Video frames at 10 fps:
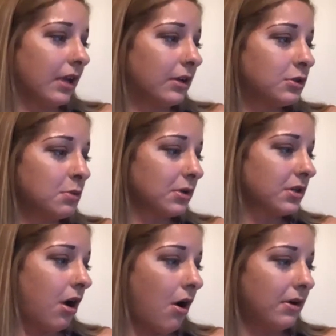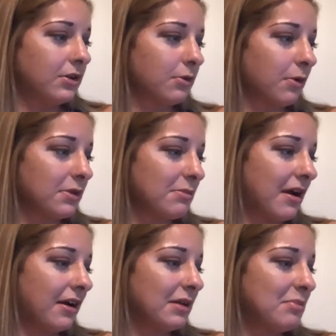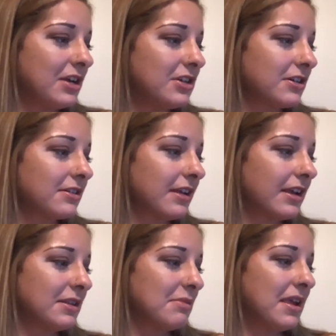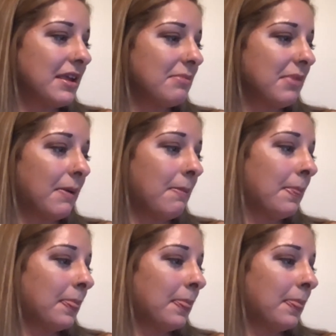like super tall in your North American pictures, like to me. But